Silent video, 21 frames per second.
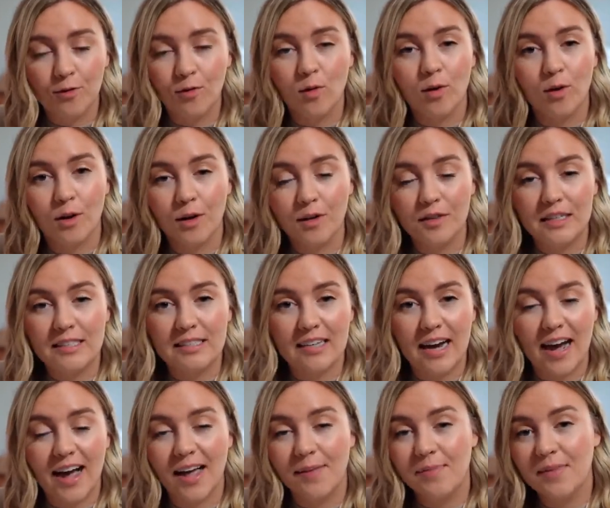for the
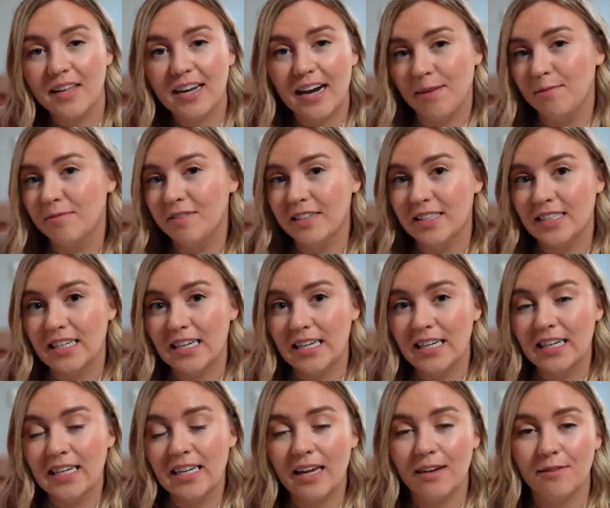time that I'm
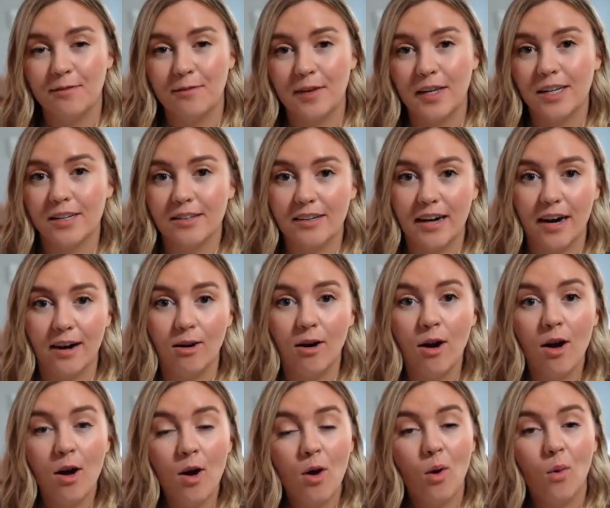visiting and figure
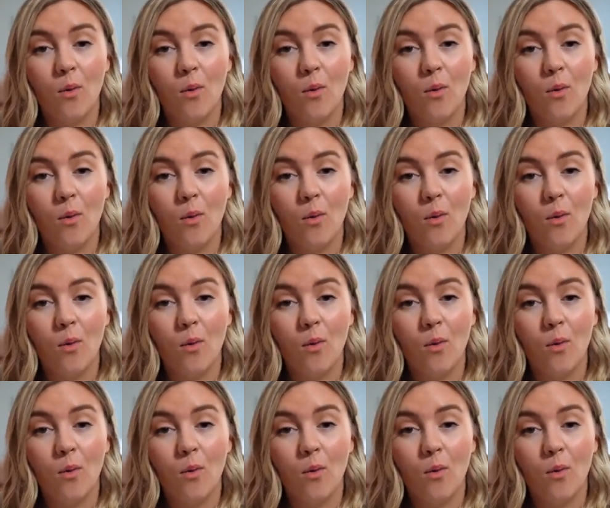out